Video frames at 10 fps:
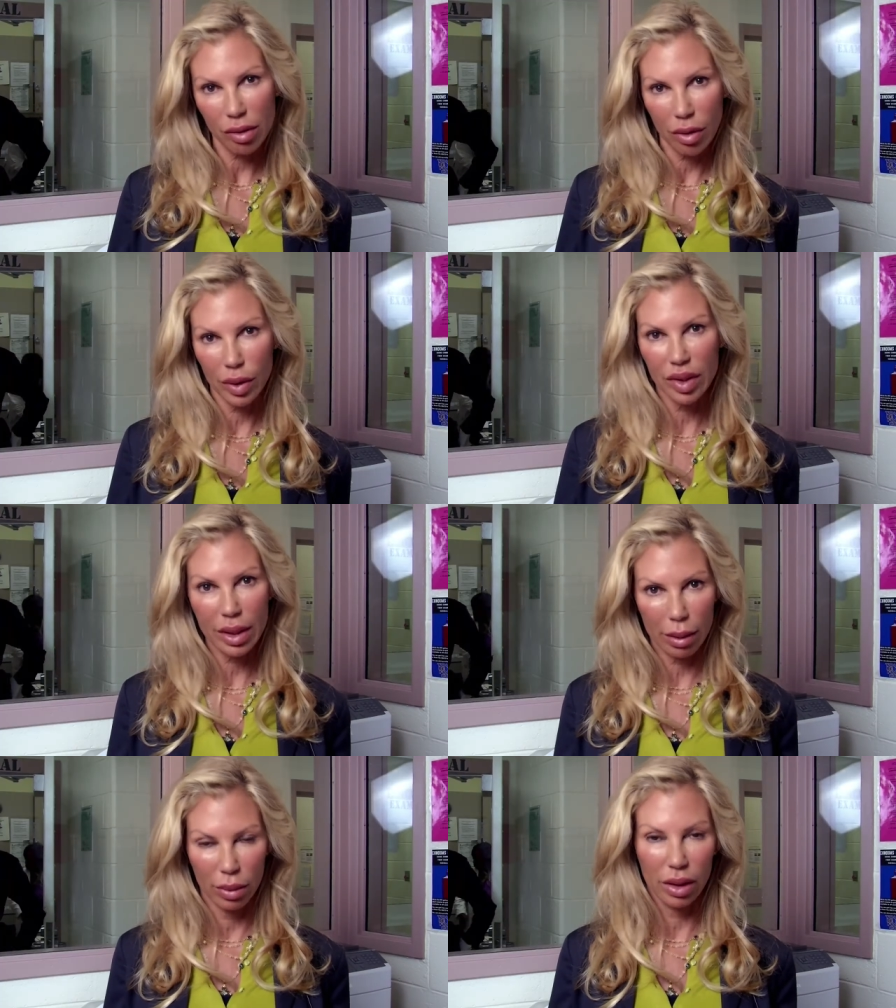growing
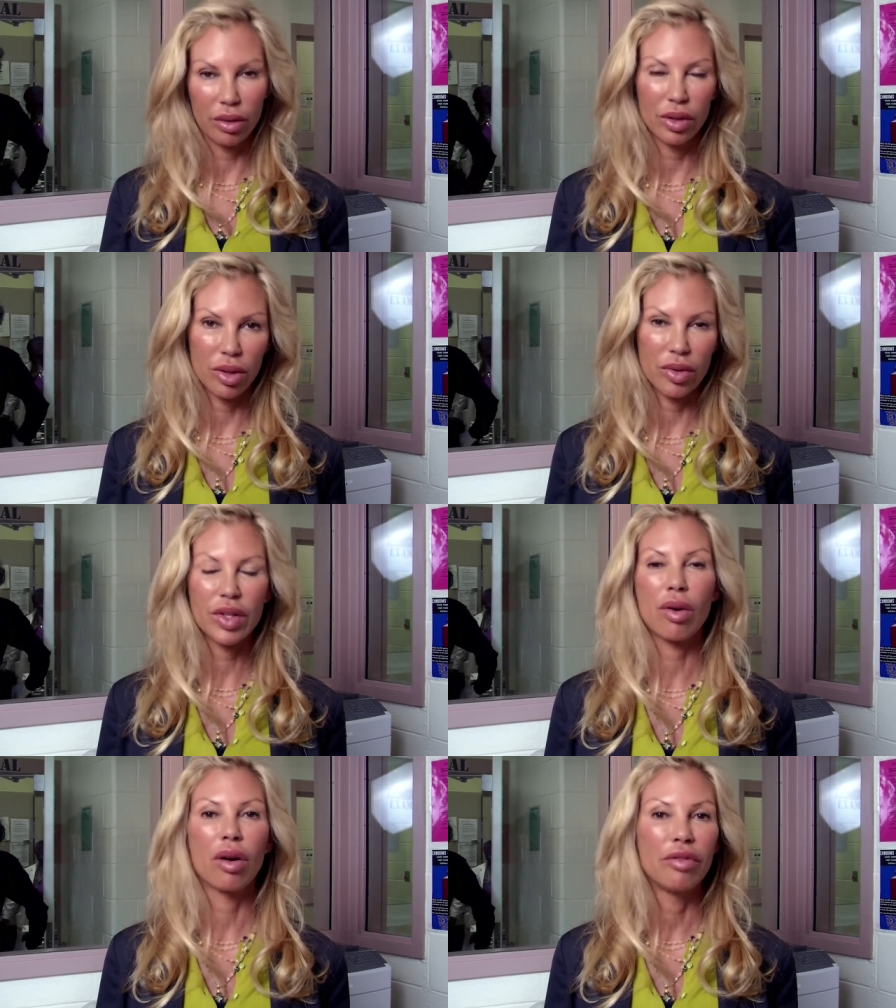segment of those
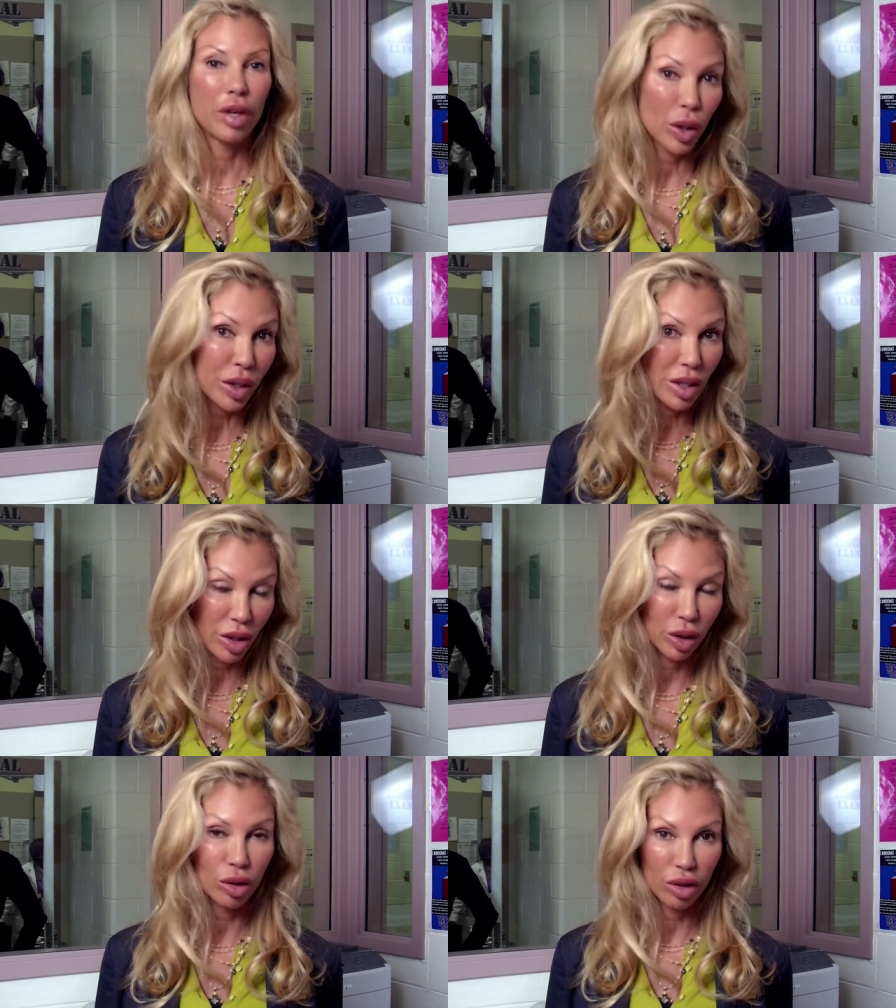are very
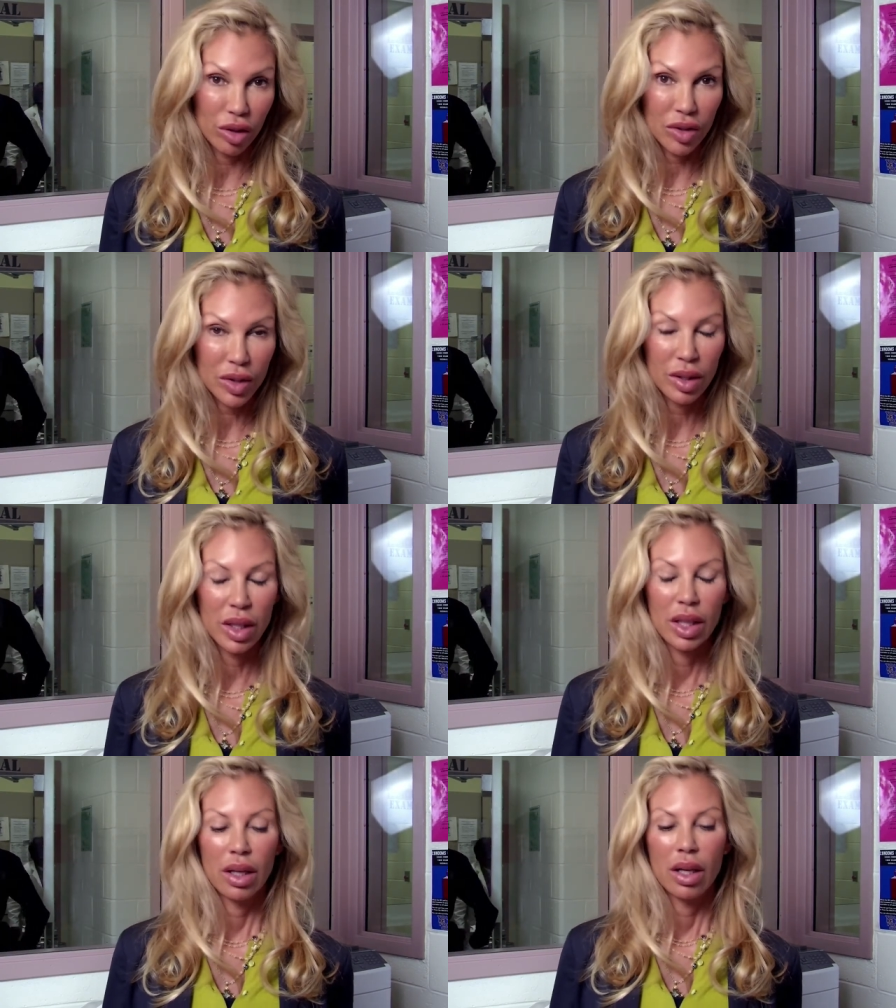young girls.
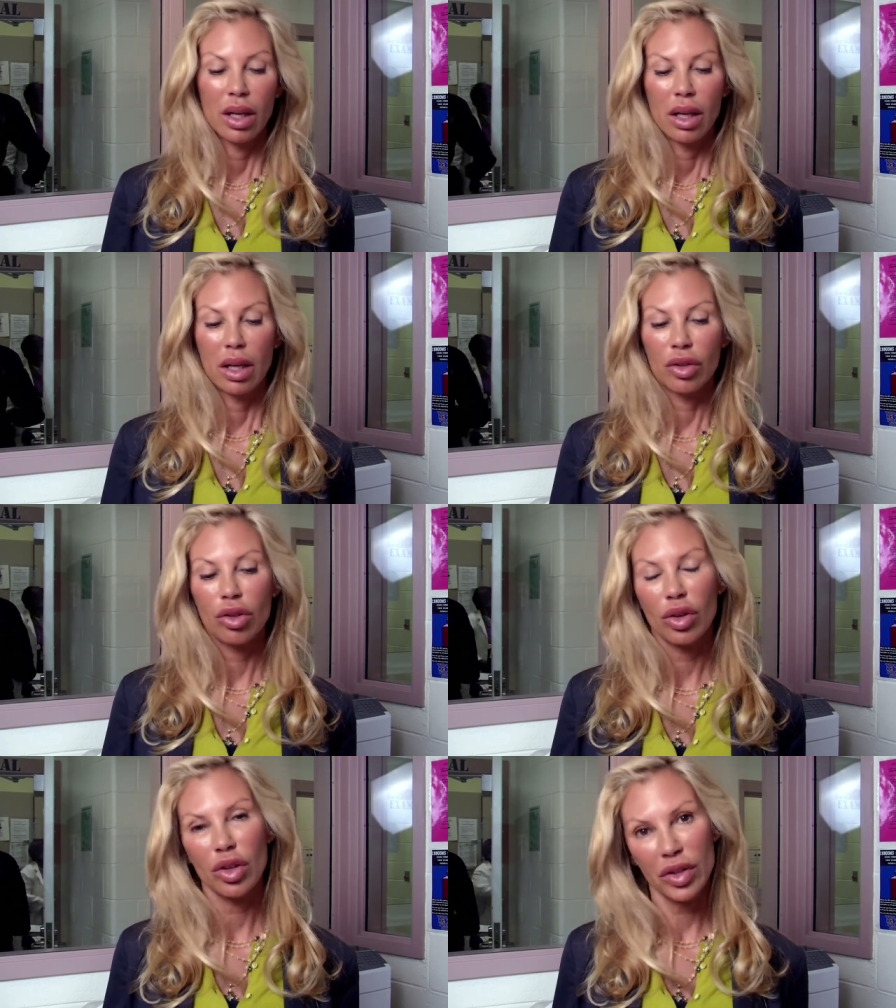And
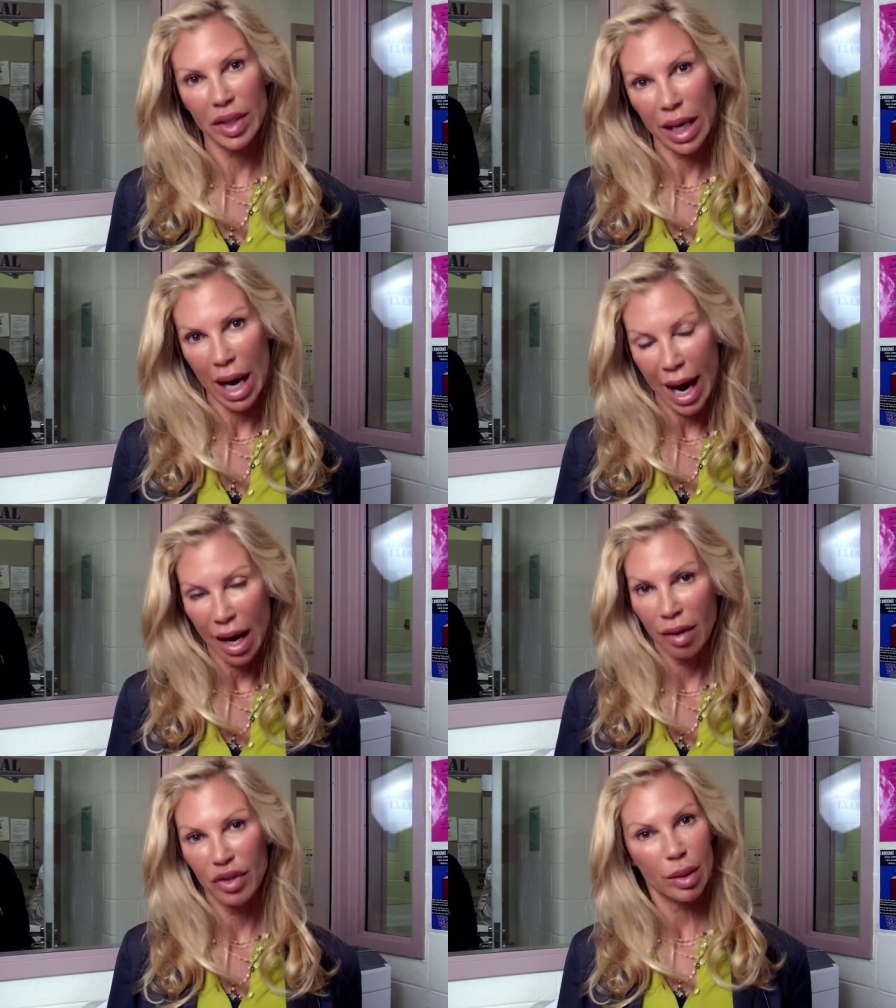girls
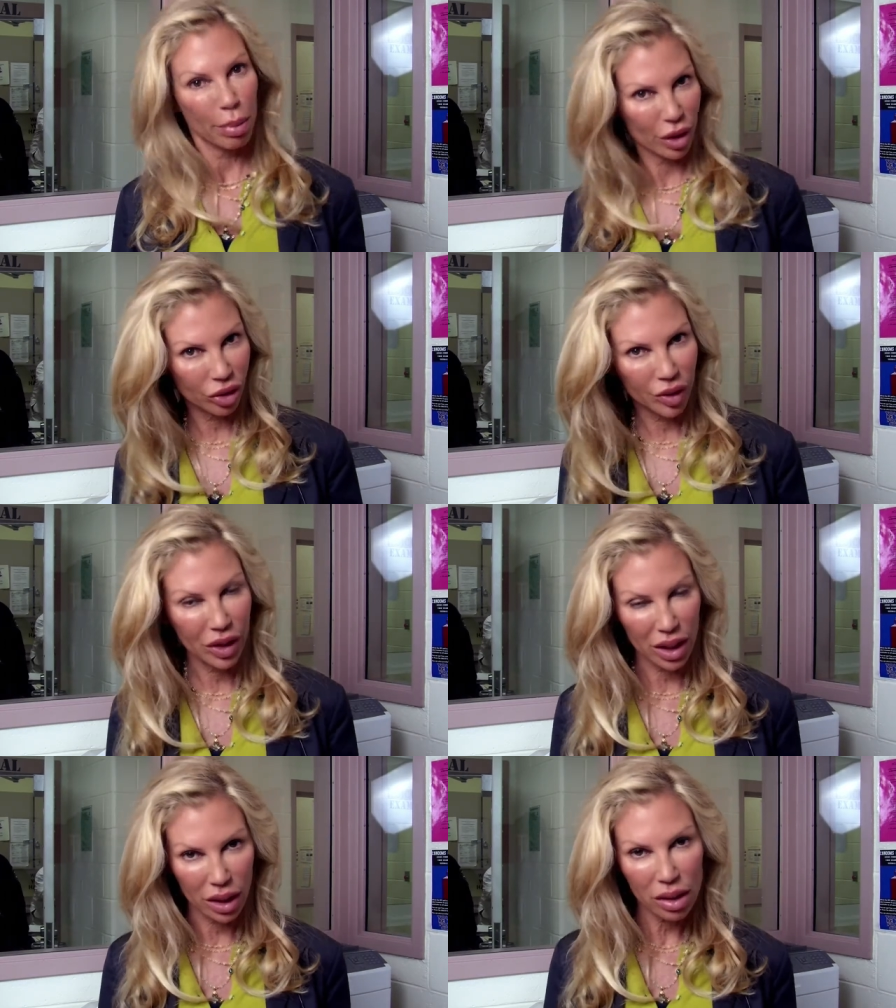have special
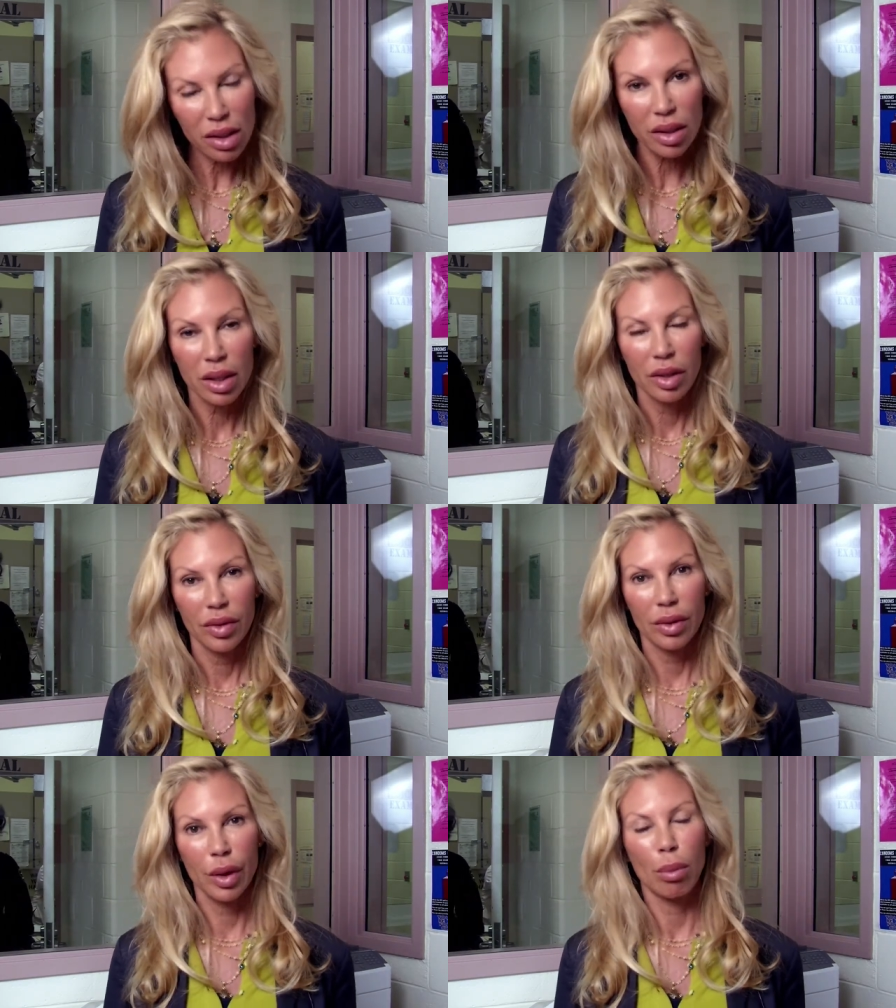needs.
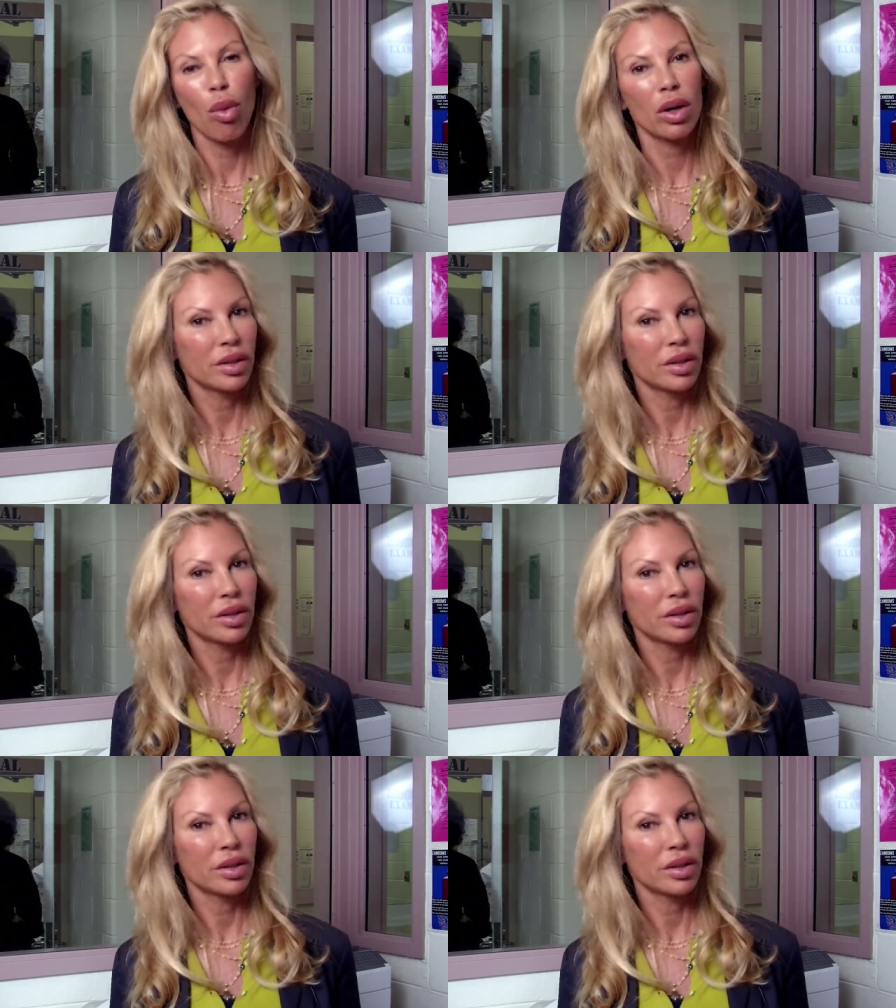They're more